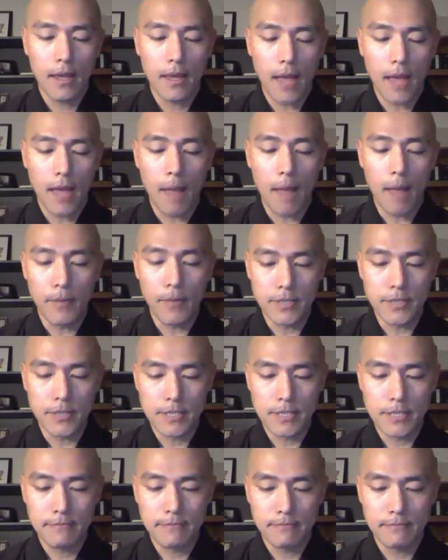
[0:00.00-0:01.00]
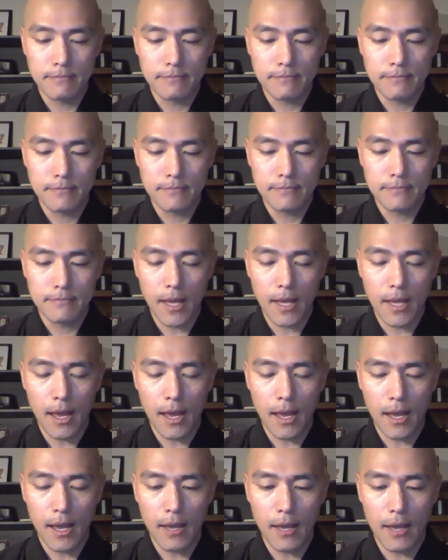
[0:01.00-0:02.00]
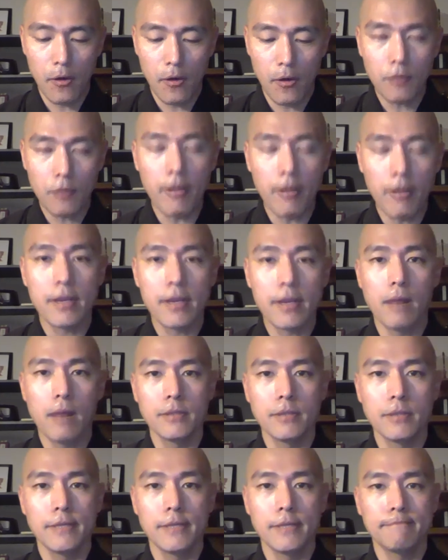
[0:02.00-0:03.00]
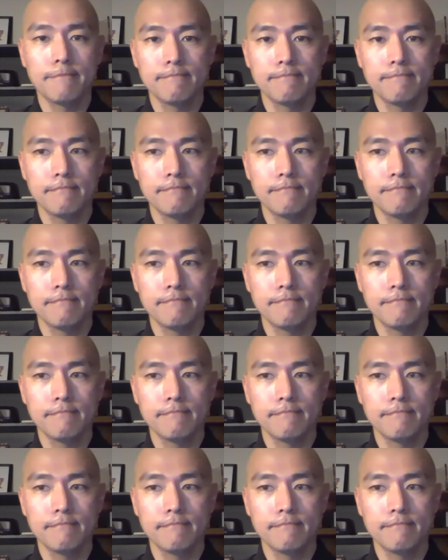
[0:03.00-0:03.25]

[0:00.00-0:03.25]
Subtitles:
happens quite commonly,